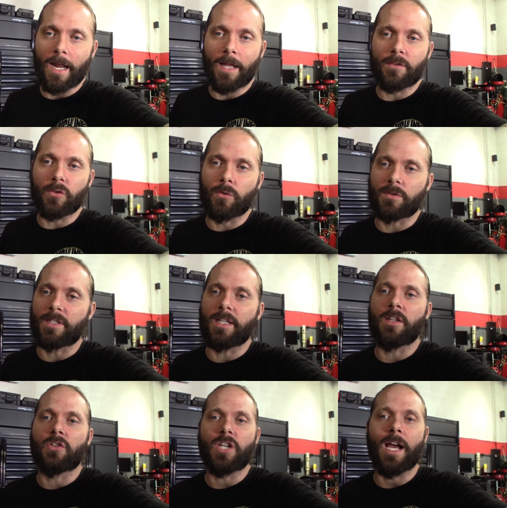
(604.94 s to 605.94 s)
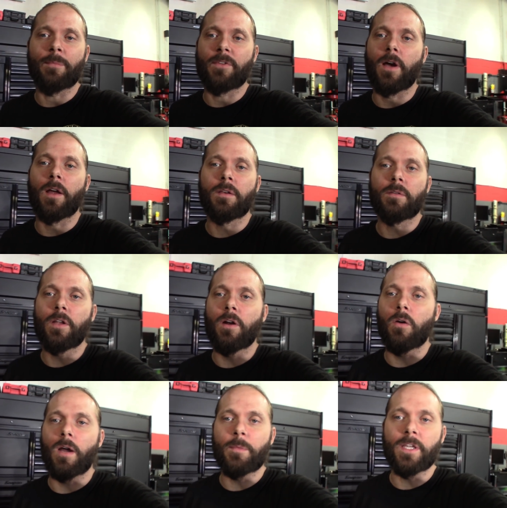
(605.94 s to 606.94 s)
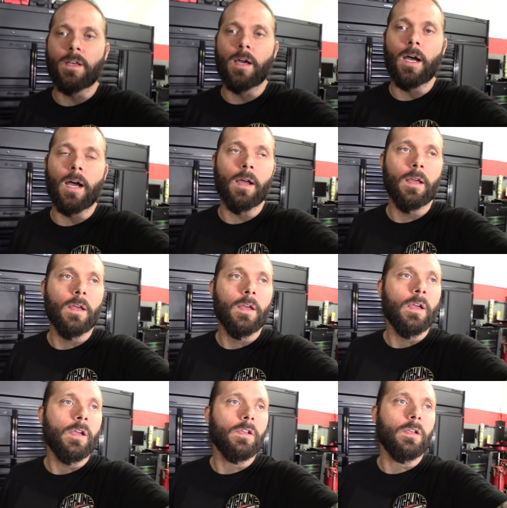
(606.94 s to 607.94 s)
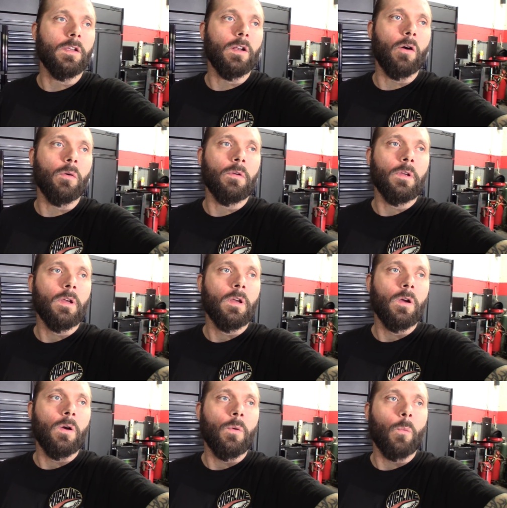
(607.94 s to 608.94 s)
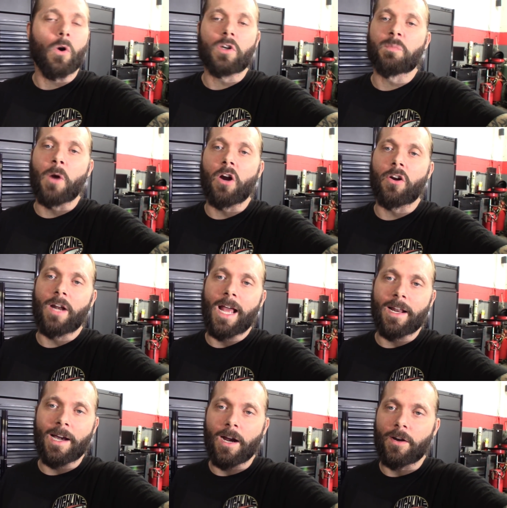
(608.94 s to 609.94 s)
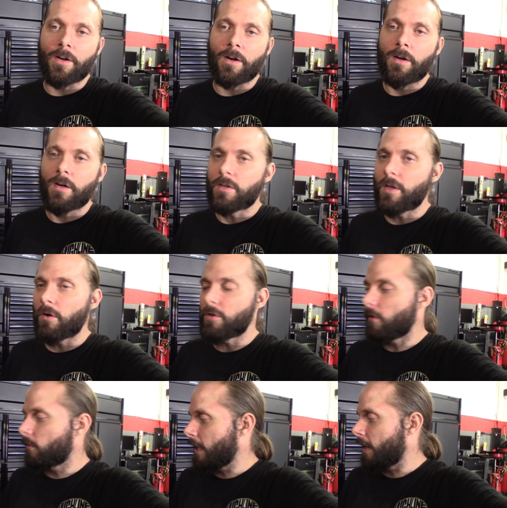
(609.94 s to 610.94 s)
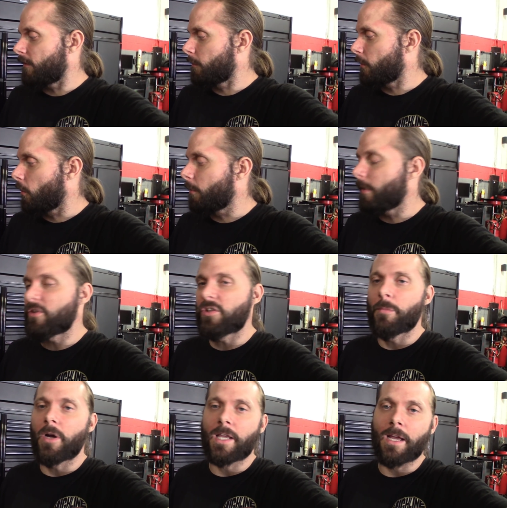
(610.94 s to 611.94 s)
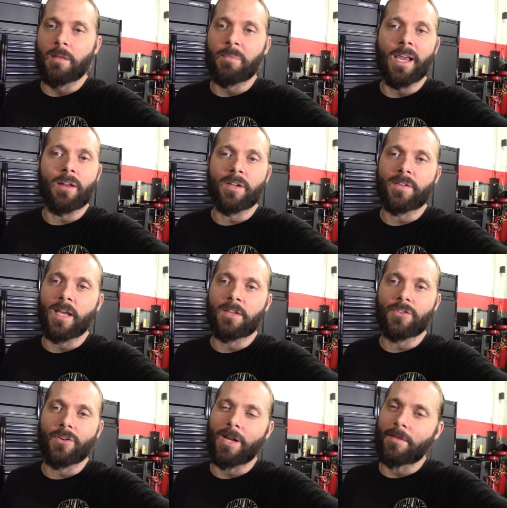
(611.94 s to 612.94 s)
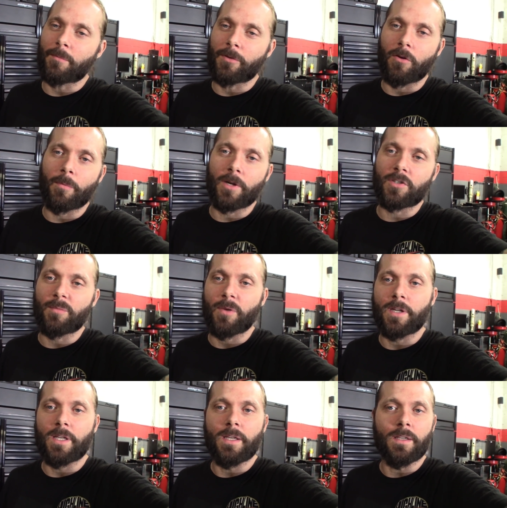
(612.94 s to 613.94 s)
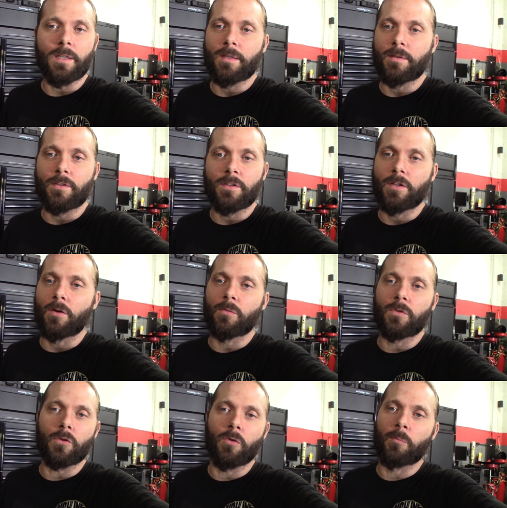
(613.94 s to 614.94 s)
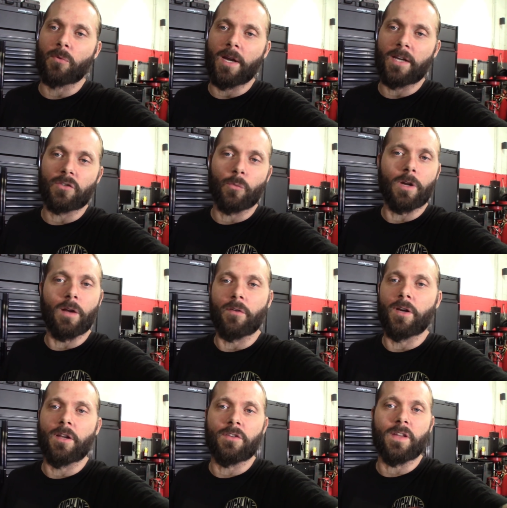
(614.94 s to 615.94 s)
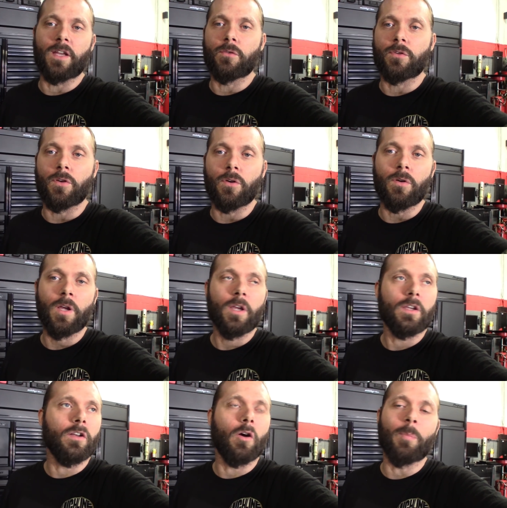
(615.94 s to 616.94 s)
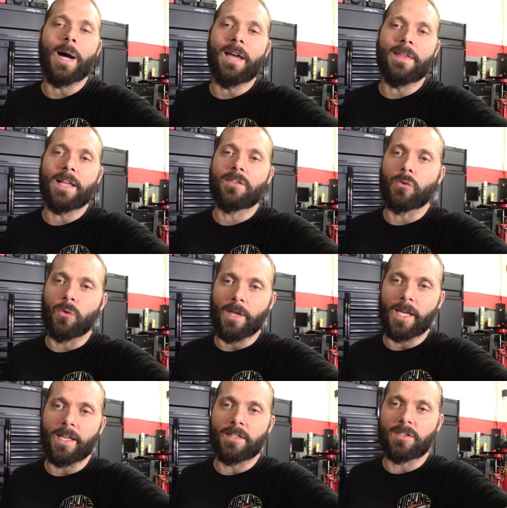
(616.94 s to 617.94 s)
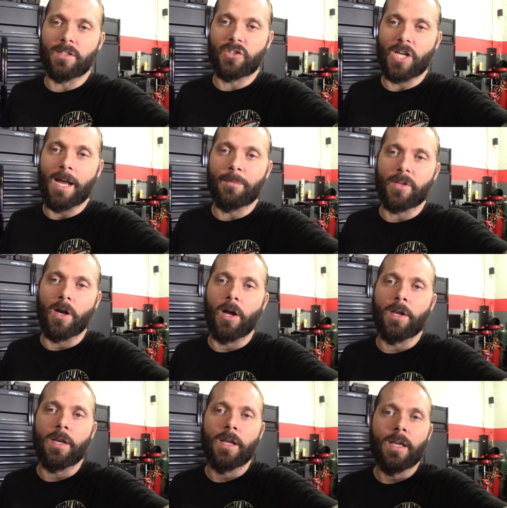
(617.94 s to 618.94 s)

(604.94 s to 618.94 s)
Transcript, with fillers: on tools to get the job done. You know, I mean, uh, you know, work smarter, not harder. You know, you don't have to blow a bunch of money on a battery test. You don't have to blow a bunch of money, you know, doing brakes or whatever it is that you do. You know, buy that tool that gets the job done.